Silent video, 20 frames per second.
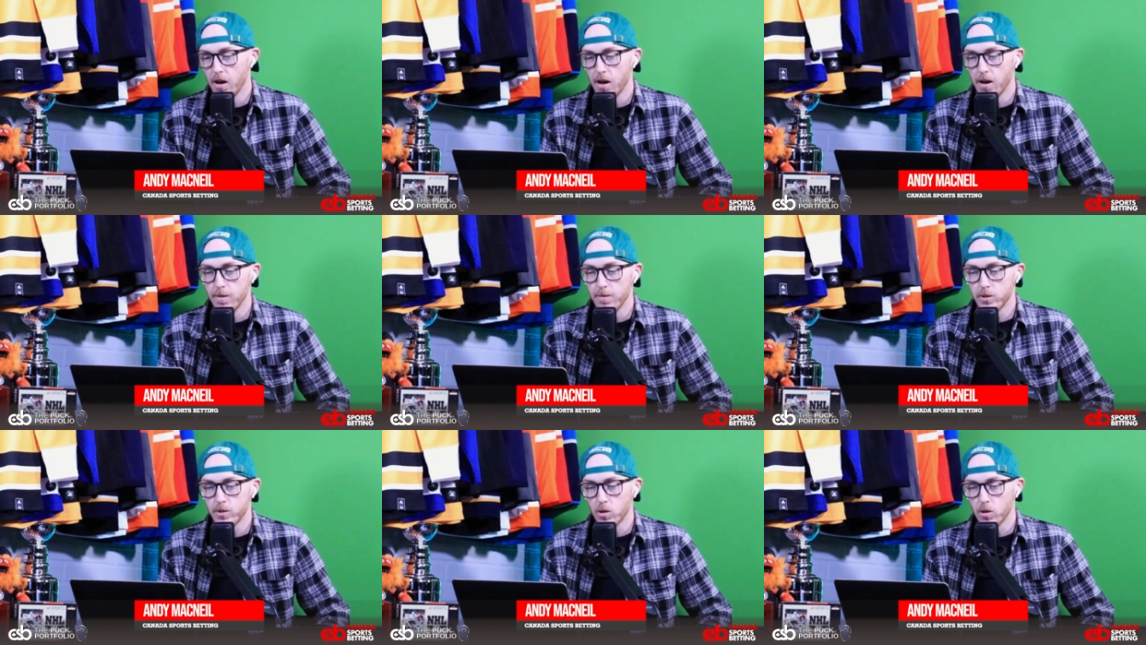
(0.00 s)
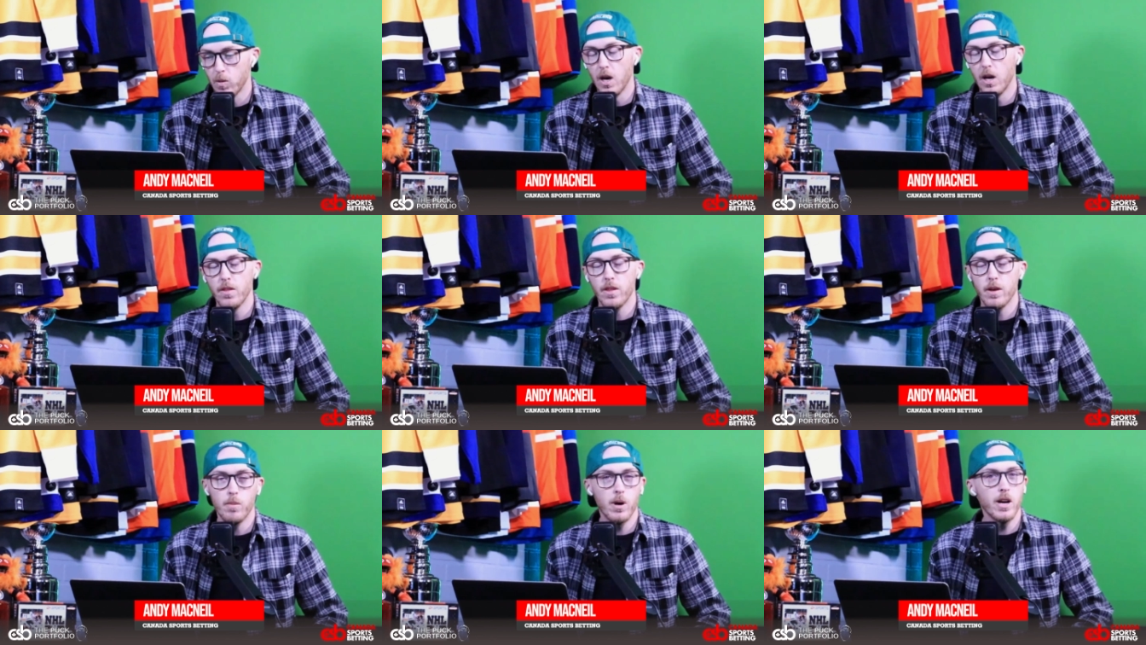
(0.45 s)
So while
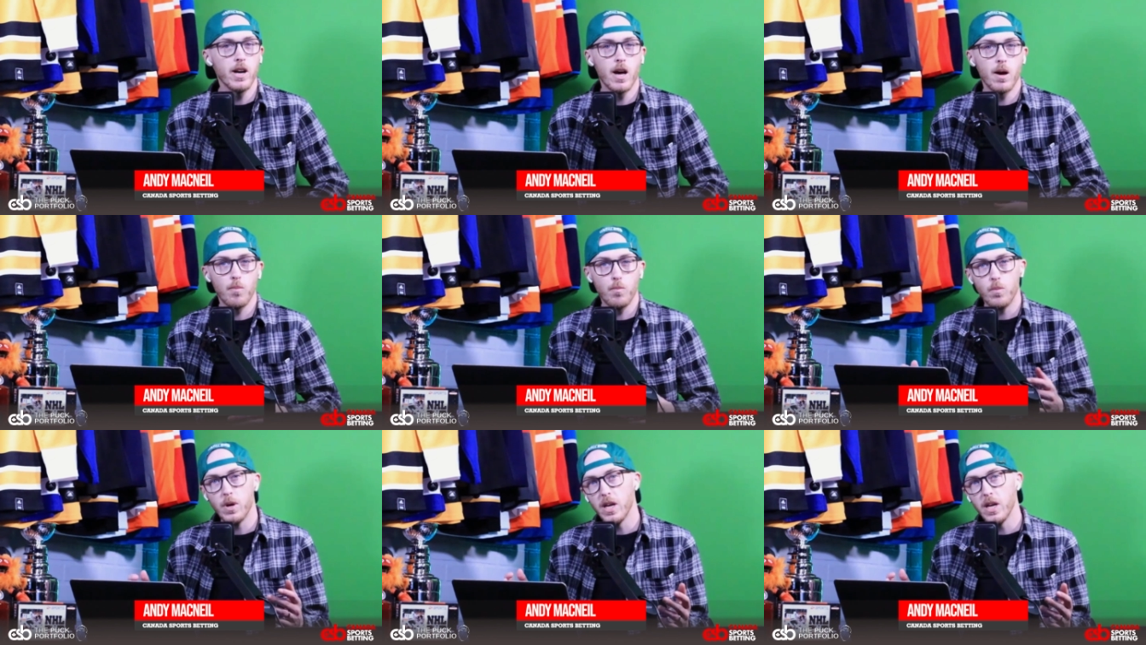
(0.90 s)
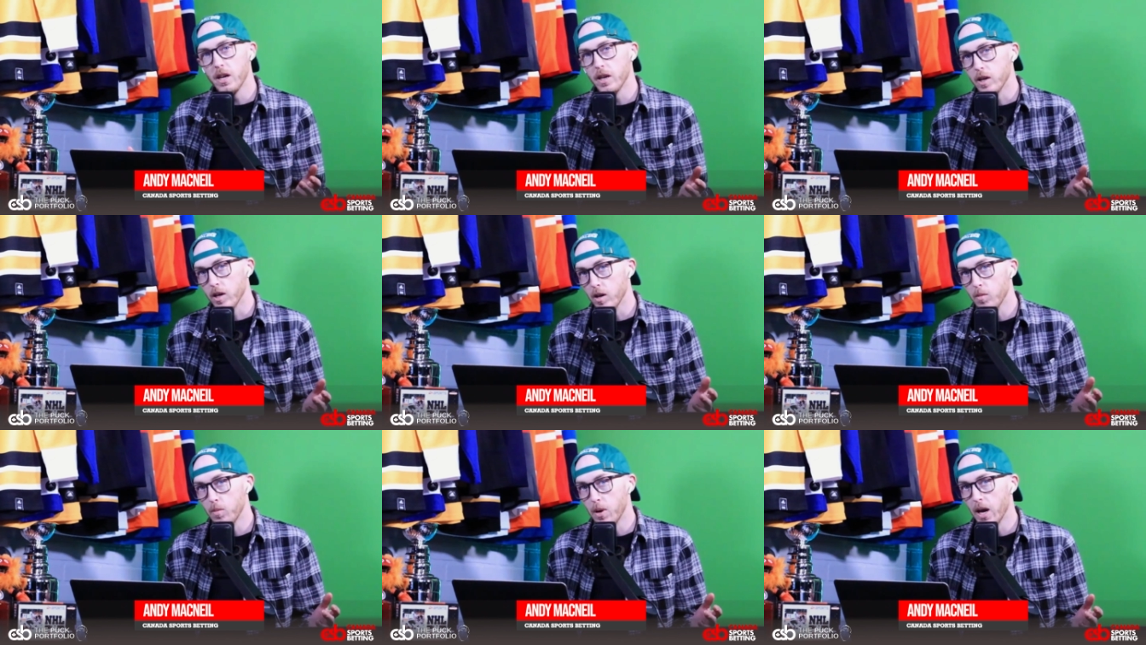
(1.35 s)
they might not be a
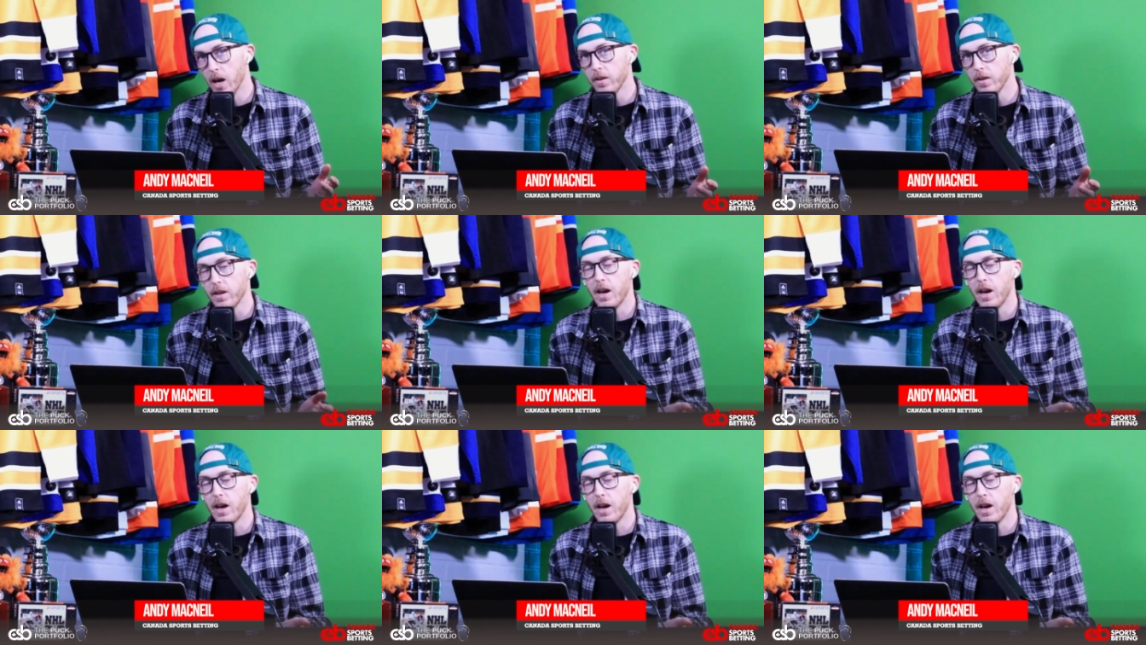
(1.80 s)
good bet,